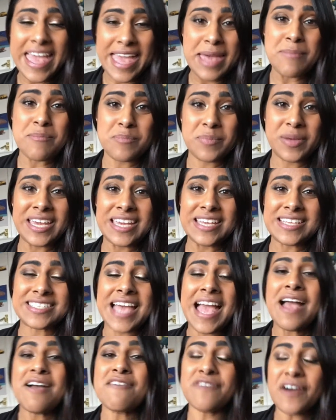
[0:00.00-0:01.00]
in peace.
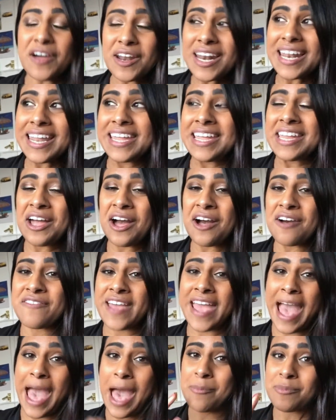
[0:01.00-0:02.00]
Funnily enough, it
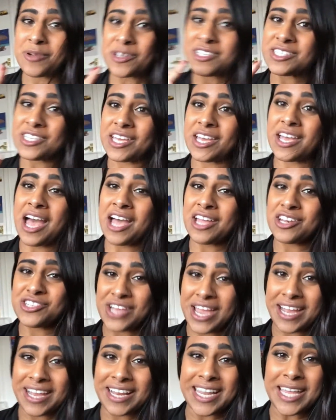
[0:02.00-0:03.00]
happened to uh,
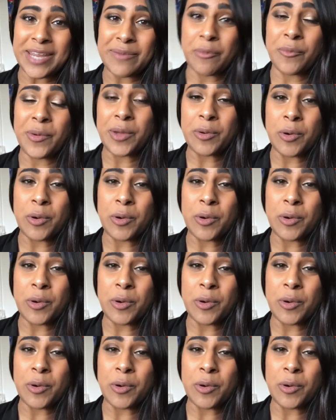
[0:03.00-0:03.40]
Jacqueline when we